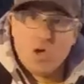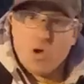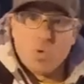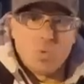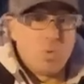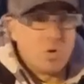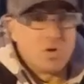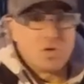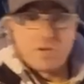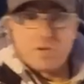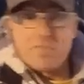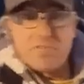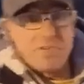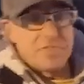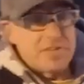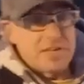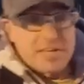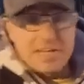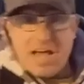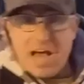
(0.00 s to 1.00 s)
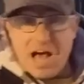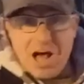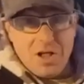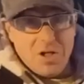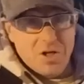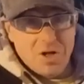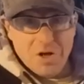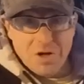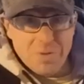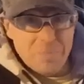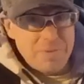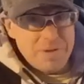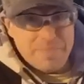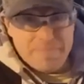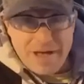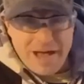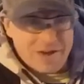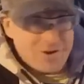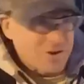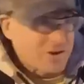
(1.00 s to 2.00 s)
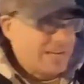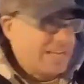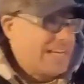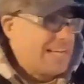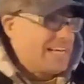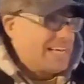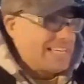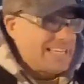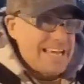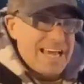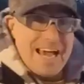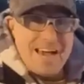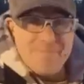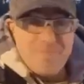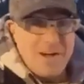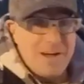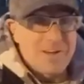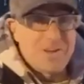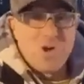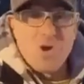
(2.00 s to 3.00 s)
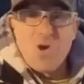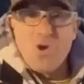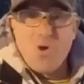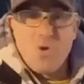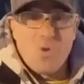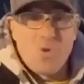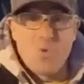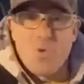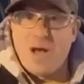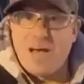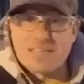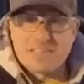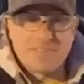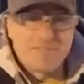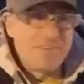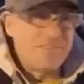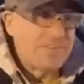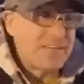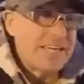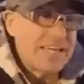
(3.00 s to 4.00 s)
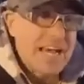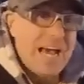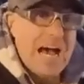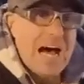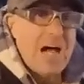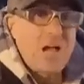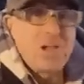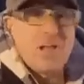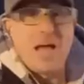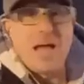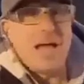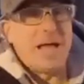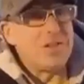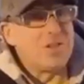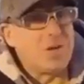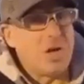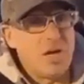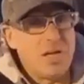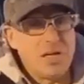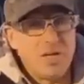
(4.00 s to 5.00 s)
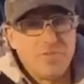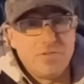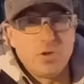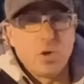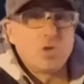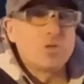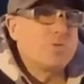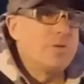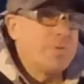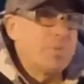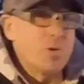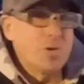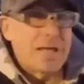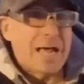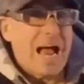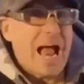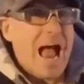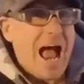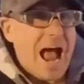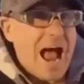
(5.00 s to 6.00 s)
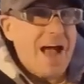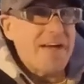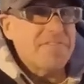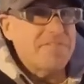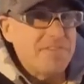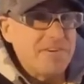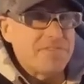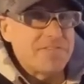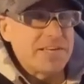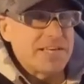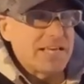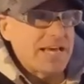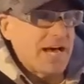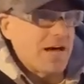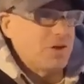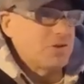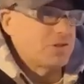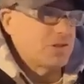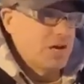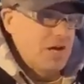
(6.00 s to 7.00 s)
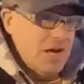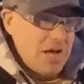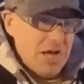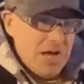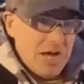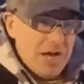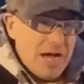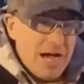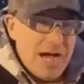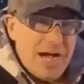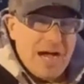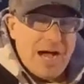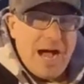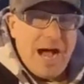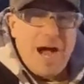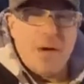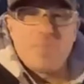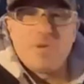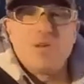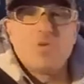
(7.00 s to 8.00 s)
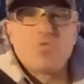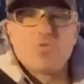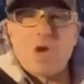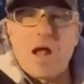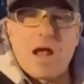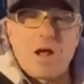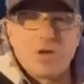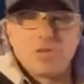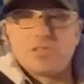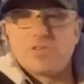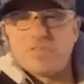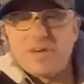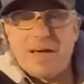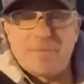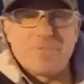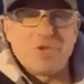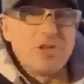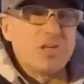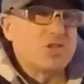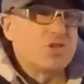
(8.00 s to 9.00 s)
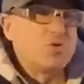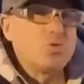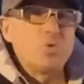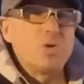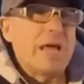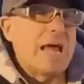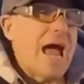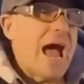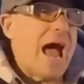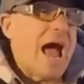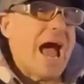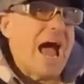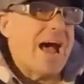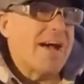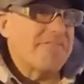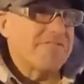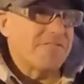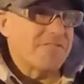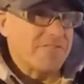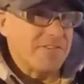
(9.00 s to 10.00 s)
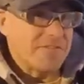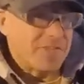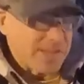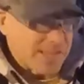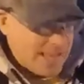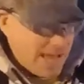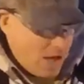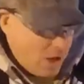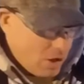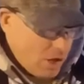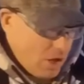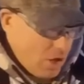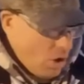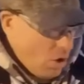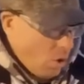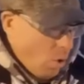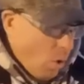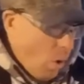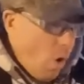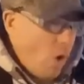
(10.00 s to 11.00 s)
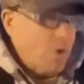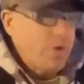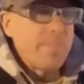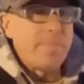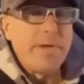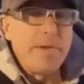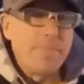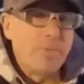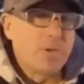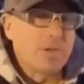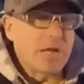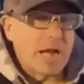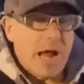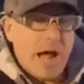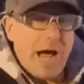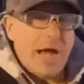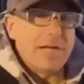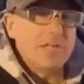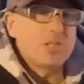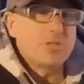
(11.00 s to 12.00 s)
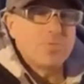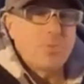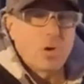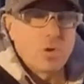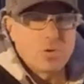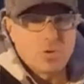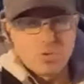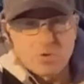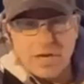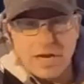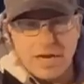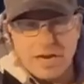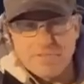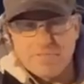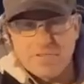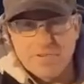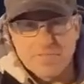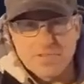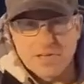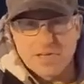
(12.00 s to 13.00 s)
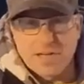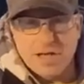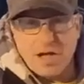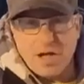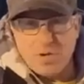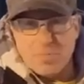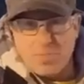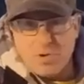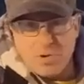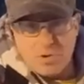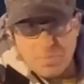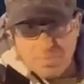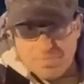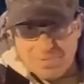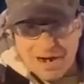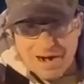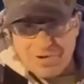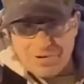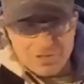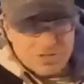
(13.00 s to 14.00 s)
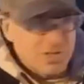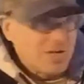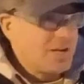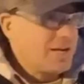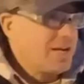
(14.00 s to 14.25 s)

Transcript: wouldn't a 50 cal be better? Yeah, but who has a 50 cal, and even those people that have 50 cals, how many rounds of ammunition do they have for 50 cal? All the people that I spoke to that have 50 caliber Barretts,